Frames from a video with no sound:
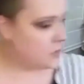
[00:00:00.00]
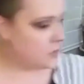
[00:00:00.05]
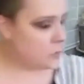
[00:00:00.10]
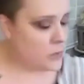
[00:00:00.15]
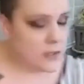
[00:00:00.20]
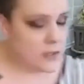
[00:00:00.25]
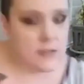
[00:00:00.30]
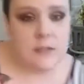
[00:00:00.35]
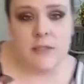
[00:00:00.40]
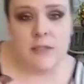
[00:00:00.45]

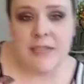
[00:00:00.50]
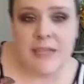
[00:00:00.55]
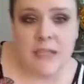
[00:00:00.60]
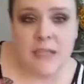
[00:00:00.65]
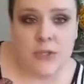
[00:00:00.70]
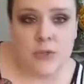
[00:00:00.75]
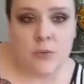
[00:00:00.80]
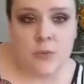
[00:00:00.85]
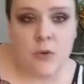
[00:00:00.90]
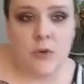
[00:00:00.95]
1
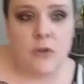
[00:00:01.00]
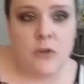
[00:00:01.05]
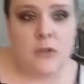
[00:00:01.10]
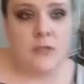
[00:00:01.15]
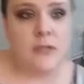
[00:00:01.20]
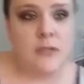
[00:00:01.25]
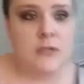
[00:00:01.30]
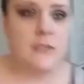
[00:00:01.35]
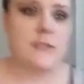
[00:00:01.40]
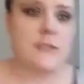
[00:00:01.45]
10-inch roll,
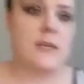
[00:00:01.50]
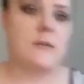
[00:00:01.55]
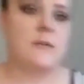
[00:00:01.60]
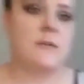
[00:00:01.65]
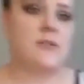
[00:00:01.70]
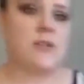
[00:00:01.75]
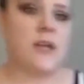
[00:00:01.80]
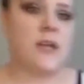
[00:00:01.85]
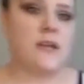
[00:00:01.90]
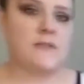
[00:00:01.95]
and this is how
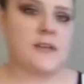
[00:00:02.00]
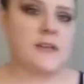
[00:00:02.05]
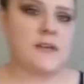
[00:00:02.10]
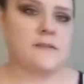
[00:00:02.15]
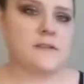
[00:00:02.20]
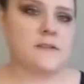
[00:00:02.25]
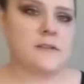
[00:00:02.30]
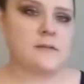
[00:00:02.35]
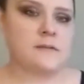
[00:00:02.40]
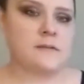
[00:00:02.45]
much I have
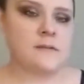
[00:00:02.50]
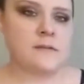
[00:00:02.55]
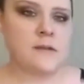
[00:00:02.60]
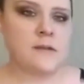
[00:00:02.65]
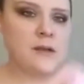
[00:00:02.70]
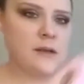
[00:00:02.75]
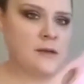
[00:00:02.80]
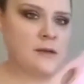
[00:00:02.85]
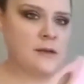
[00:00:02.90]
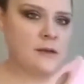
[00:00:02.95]
left.
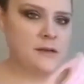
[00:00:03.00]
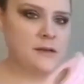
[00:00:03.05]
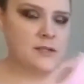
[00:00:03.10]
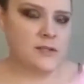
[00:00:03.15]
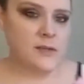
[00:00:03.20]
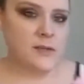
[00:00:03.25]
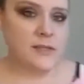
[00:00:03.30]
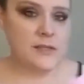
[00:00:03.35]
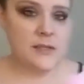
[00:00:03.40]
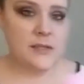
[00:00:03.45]

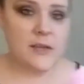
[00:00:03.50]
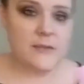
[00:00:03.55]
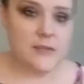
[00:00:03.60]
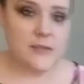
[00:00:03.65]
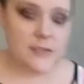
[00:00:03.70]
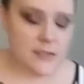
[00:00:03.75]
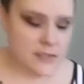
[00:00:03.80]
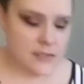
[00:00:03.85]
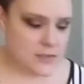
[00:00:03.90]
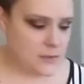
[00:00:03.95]
So I still have a
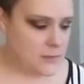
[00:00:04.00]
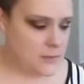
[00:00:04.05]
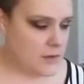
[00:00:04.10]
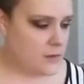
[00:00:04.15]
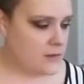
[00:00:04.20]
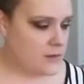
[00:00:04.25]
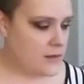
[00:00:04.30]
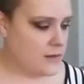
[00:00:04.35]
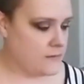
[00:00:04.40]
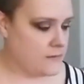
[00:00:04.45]
decent
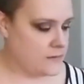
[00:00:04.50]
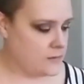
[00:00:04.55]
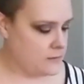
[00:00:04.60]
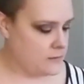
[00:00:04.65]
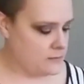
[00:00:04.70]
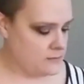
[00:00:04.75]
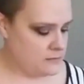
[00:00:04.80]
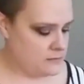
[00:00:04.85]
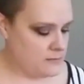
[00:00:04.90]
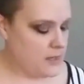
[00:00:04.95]
amount left.
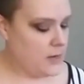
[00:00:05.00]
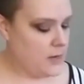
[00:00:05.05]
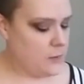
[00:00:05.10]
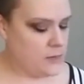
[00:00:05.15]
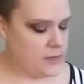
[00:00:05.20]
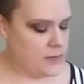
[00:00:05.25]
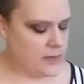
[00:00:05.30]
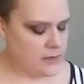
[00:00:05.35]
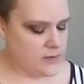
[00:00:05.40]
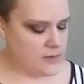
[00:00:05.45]
I
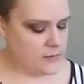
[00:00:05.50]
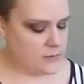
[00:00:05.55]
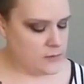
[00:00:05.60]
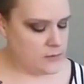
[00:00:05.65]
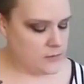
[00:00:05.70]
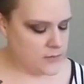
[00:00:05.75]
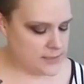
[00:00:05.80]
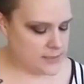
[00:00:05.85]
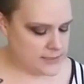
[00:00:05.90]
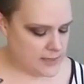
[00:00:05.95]
don't even know
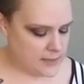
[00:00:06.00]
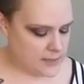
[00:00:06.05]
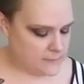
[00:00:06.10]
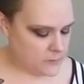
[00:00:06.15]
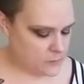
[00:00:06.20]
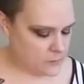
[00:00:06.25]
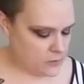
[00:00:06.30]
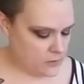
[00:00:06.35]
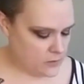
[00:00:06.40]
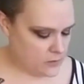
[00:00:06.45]
if that's half a
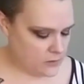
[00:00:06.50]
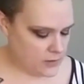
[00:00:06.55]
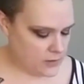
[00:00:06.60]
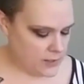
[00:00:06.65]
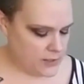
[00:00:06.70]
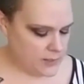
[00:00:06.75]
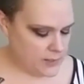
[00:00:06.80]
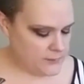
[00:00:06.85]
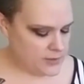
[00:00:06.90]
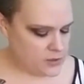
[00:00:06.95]
roll,
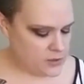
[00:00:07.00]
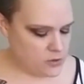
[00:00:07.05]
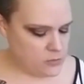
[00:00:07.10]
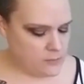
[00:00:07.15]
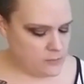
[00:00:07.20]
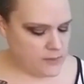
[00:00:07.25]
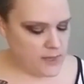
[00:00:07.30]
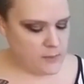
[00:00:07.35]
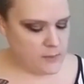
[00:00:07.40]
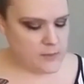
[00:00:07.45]
but you
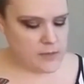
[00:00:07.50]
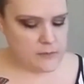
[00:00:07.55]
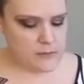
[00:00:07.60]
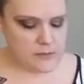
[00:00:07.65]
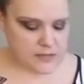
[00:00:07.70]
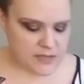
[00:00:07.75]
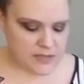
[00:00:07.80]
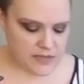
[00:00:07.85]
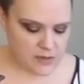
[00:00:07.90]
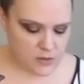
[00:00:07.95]
may be able
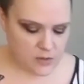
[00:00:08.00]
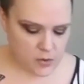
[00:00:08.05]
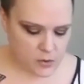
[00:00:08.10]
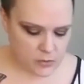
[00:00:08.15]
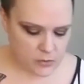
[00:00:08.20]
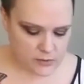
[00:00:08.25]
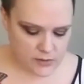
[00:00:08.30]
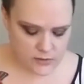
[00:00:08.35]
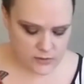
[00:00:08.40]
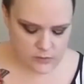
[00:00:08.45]
to get a
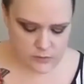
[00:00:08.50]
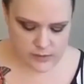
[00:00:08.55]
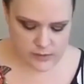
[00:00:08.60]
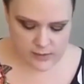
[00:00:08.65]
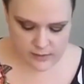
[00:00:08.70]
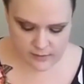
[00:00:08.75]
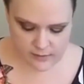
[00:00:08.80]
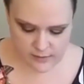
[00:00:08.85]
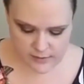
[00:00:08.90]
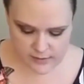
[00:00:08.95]
whole nother one
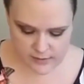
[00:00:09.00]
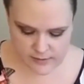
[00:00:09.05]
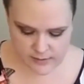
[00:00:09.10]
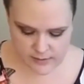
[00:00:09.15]
out of this.